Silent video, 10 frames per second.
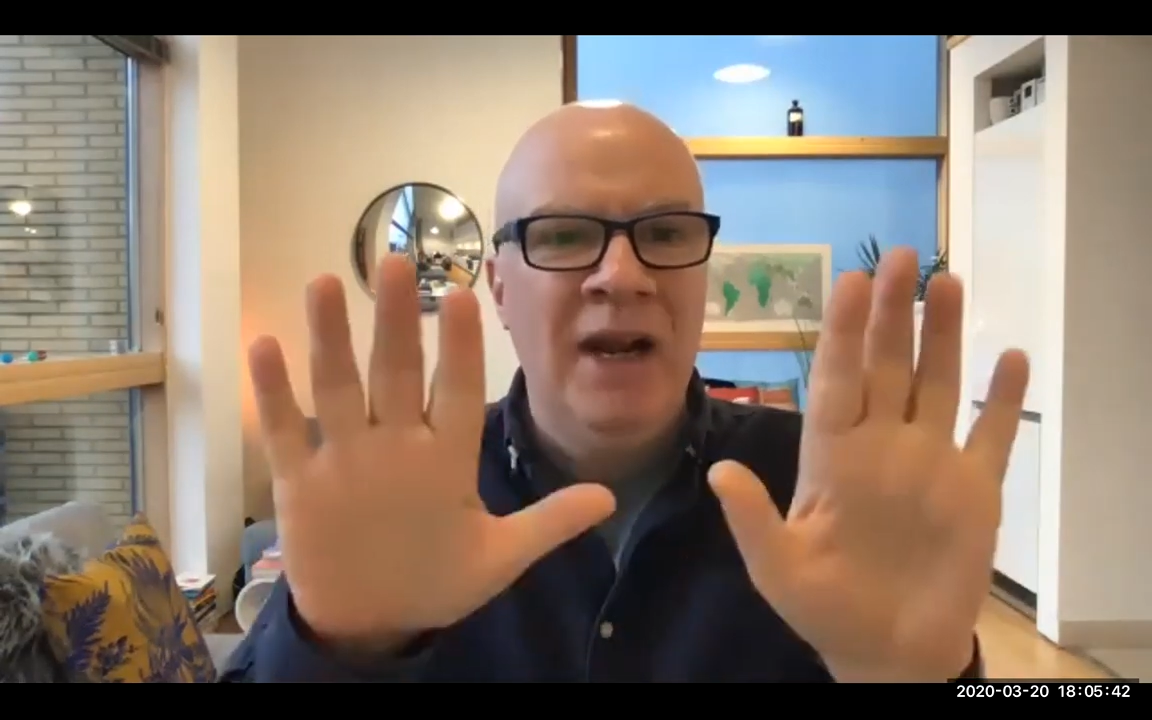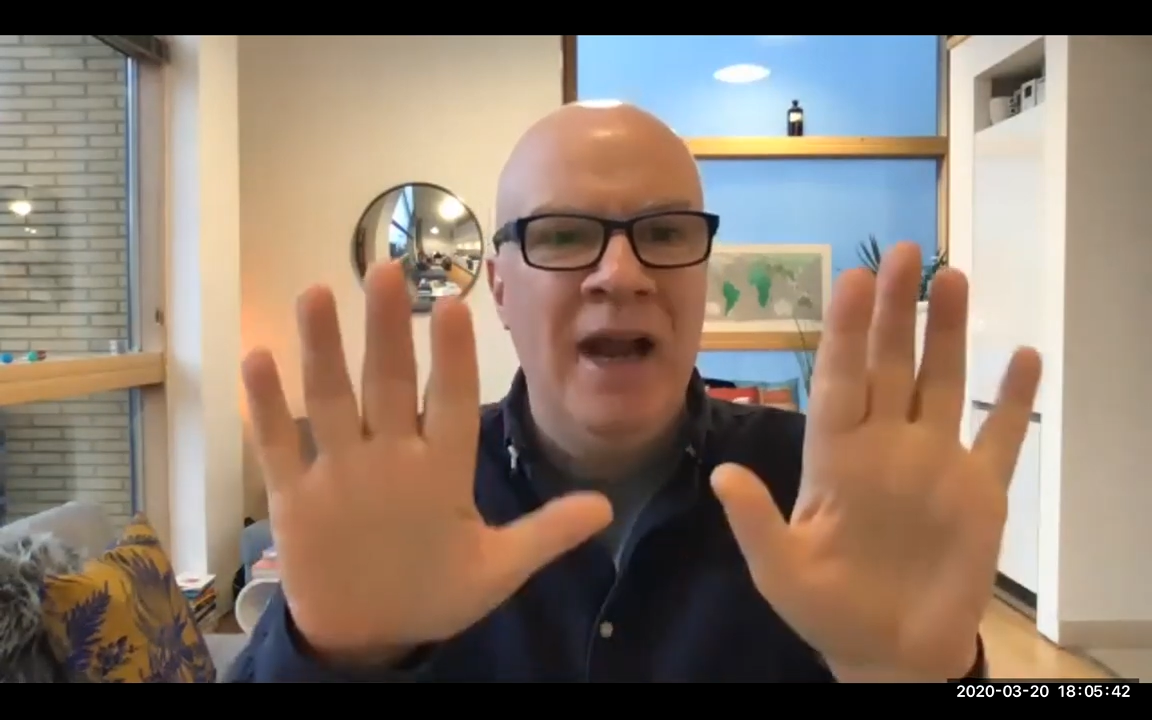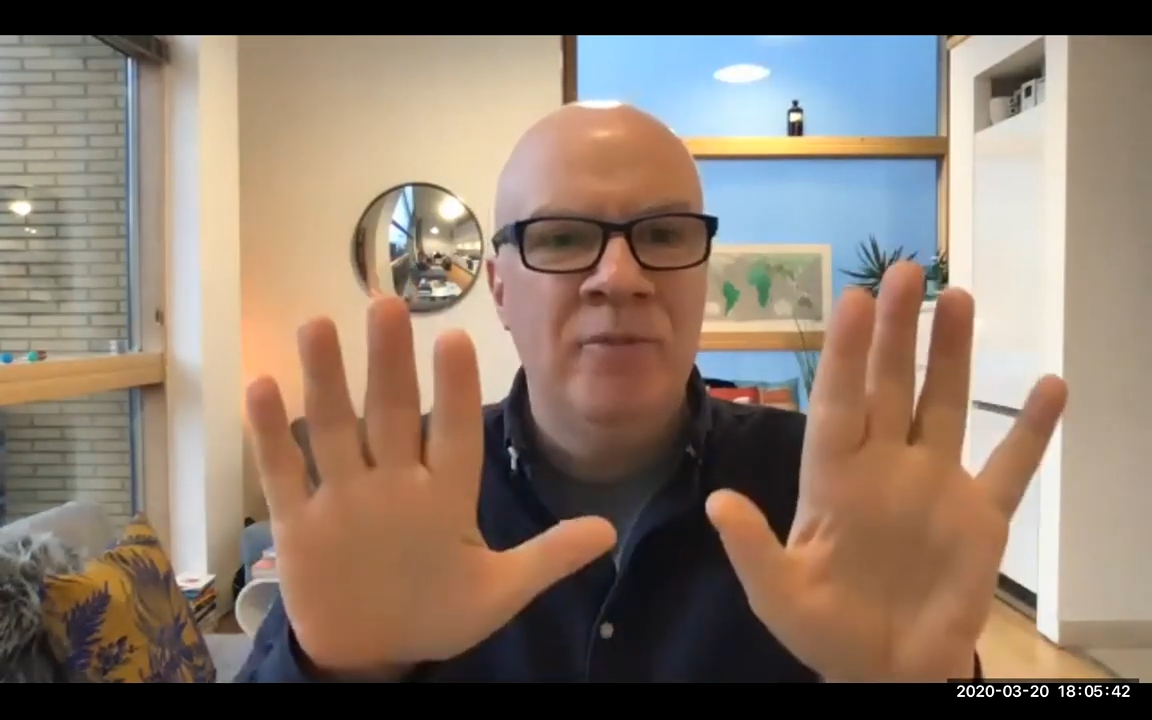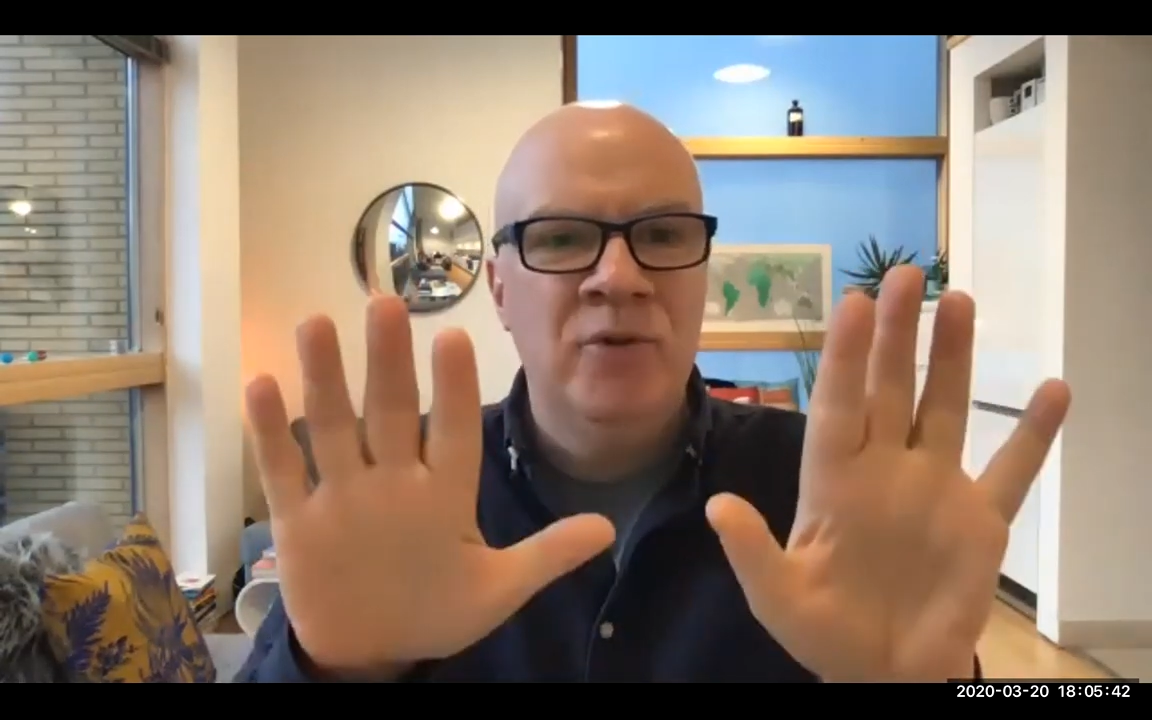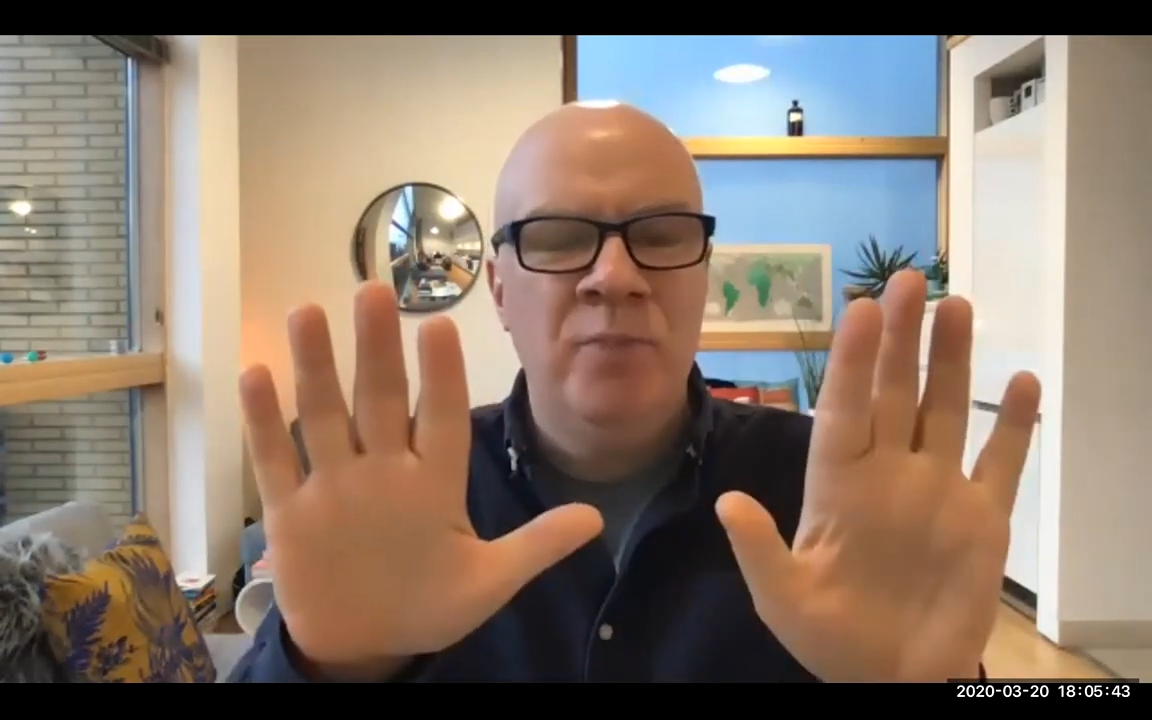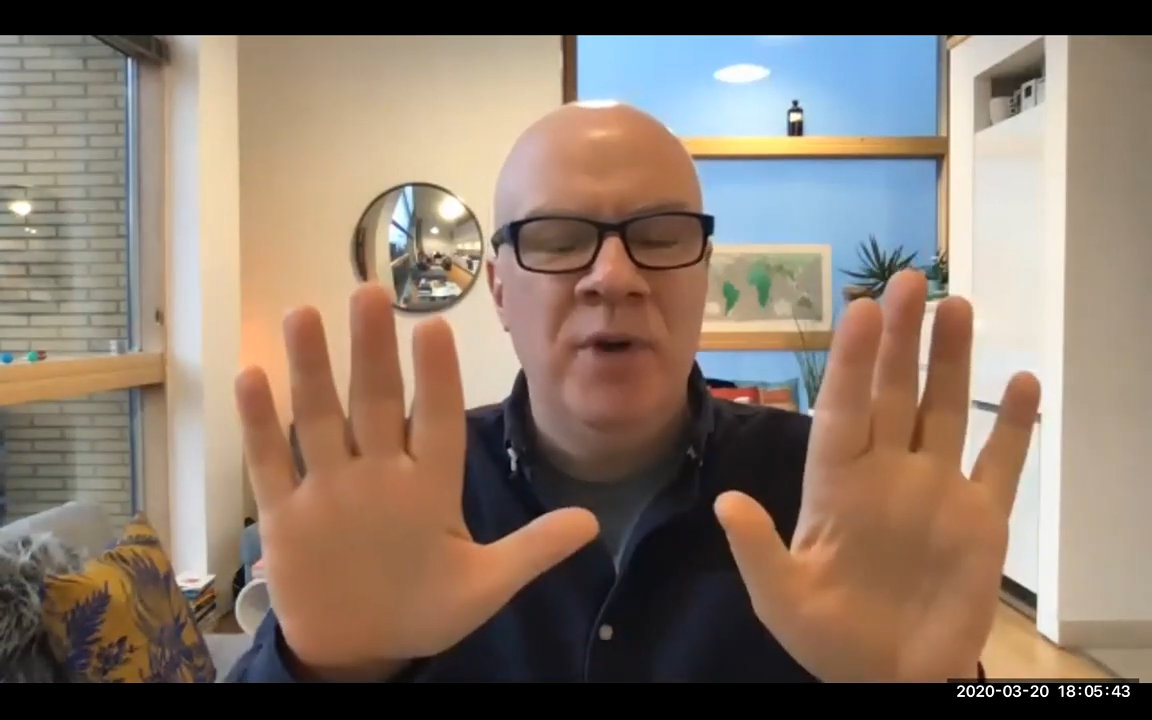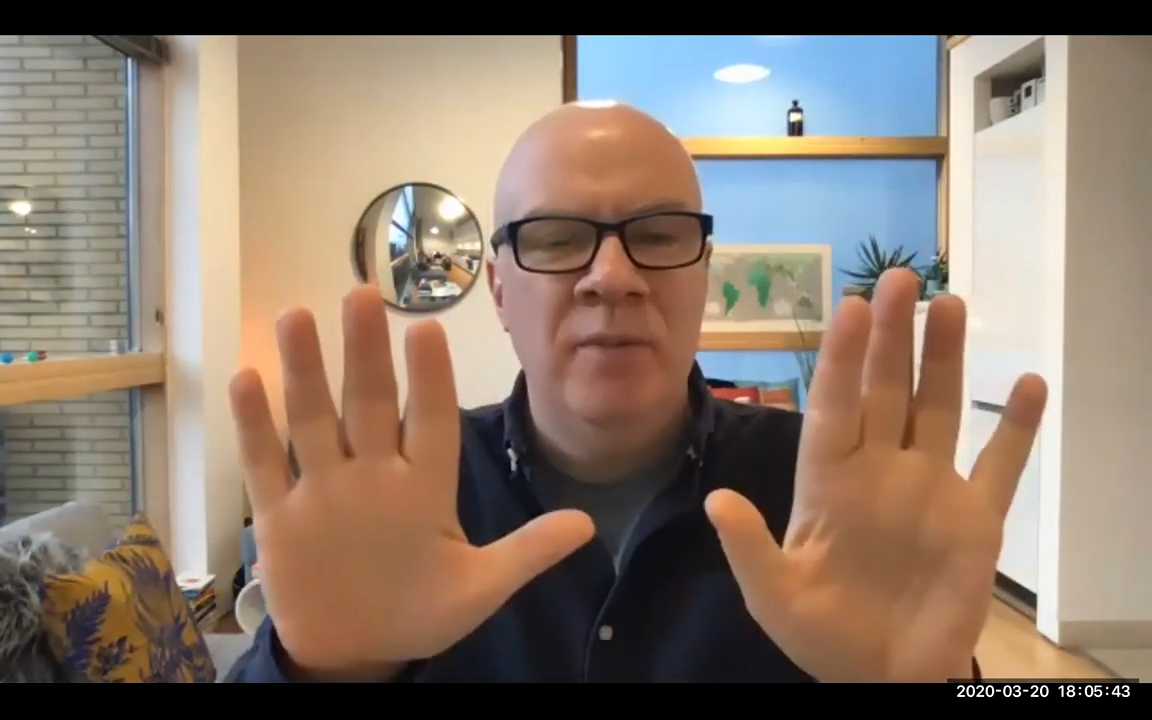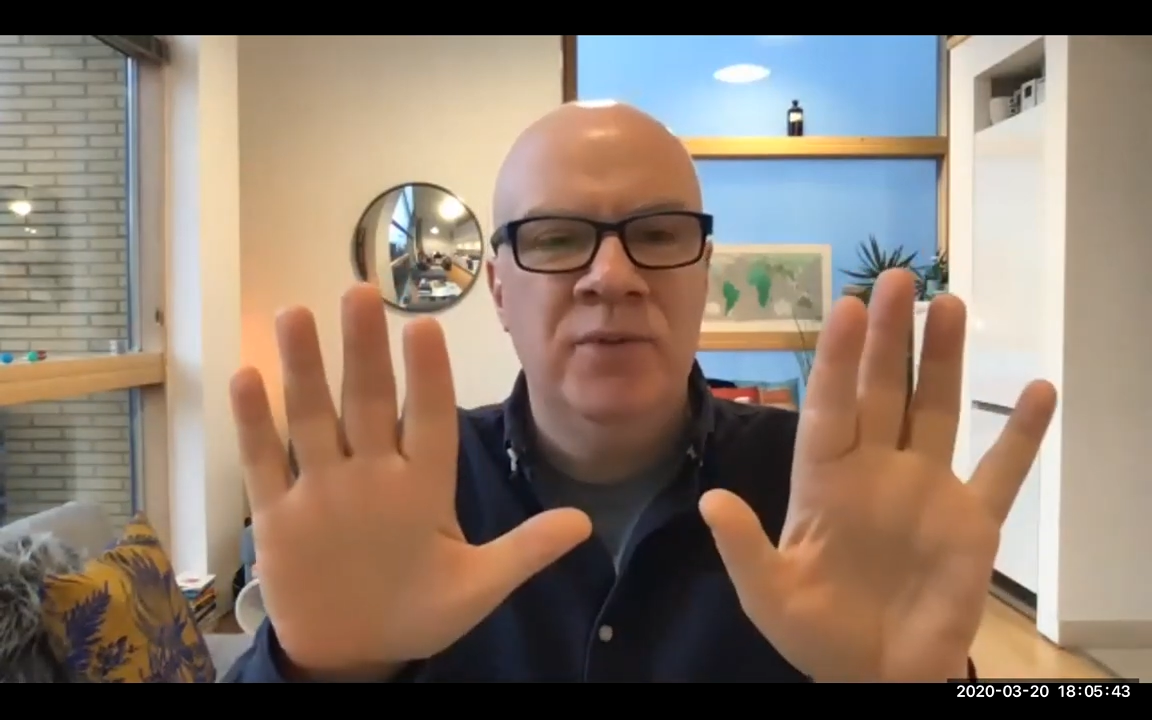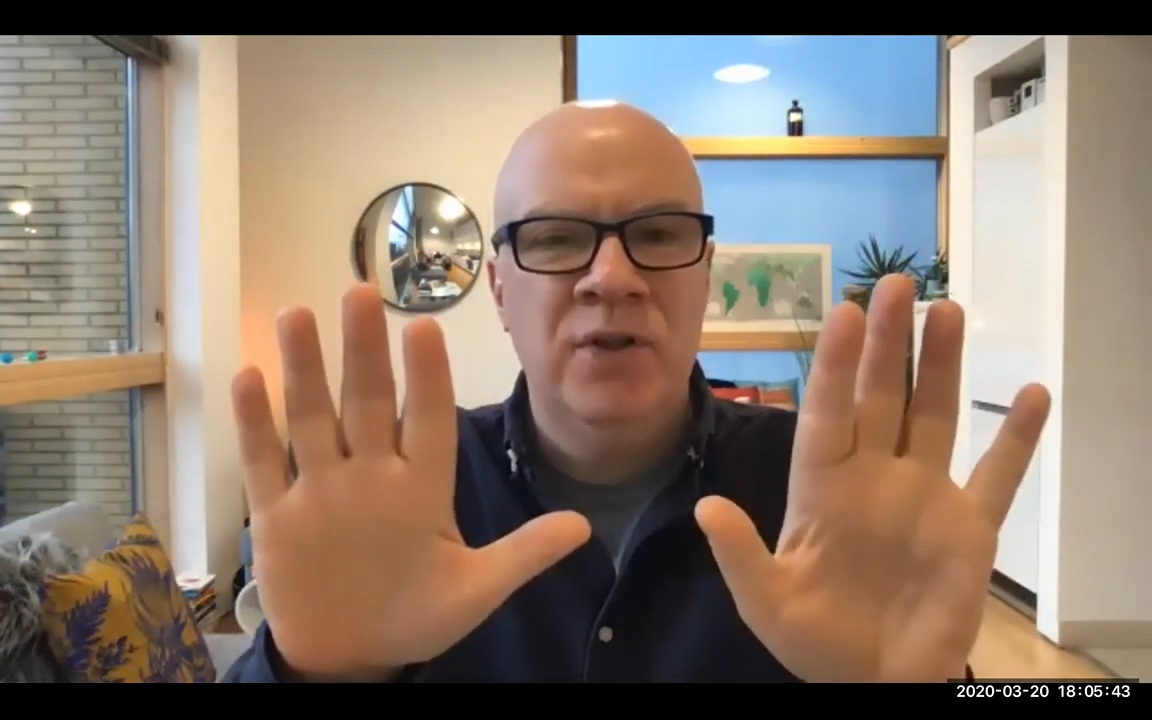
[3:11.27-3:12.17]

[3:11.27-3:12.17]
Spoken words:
laptop up